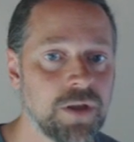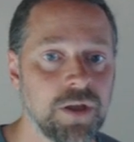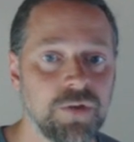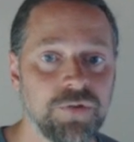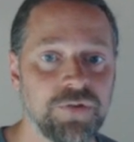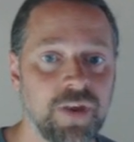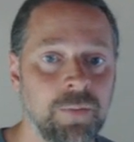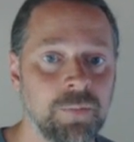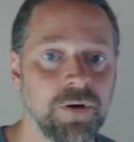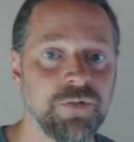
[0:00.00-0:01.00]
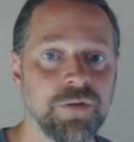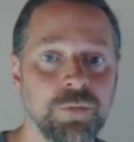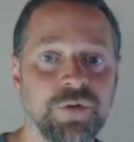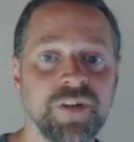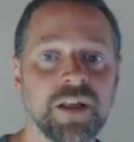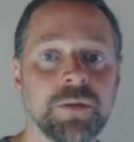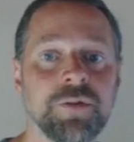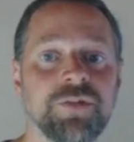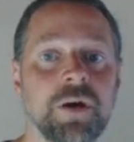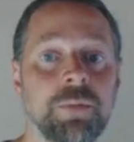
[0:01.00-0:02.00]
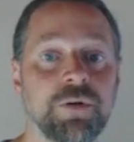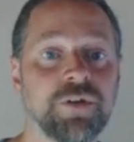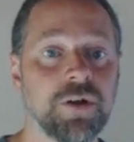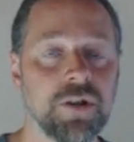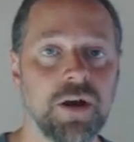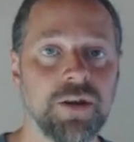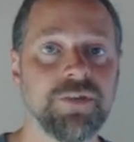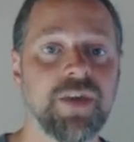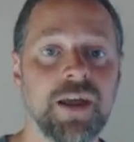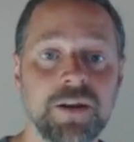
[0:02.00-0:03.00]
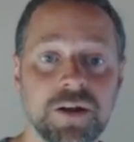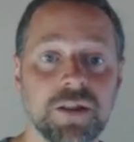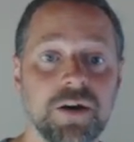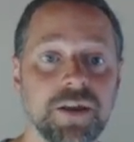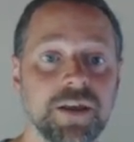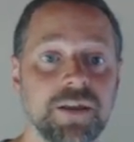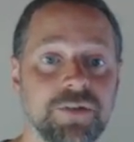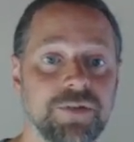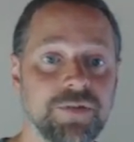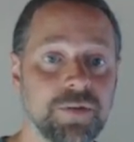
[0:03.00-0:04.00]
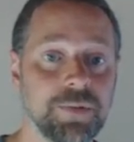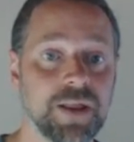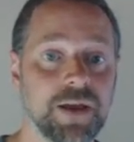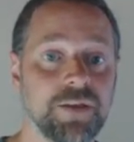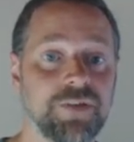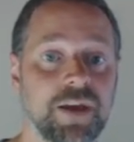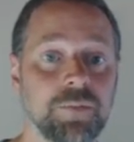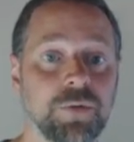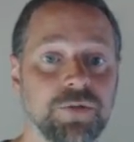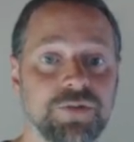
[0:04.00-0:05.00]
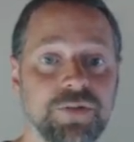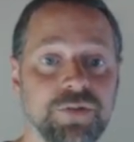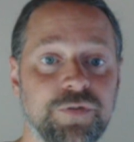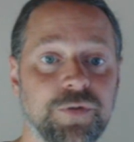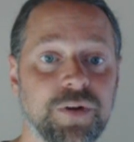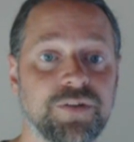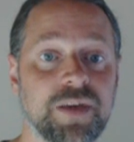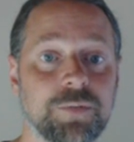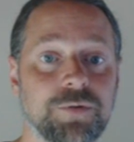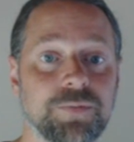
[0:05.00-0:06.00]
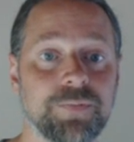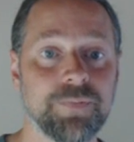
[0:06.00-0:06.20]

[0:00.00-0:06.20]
Some of the moving elements are both colliders and collidees, the players and monsters, for example.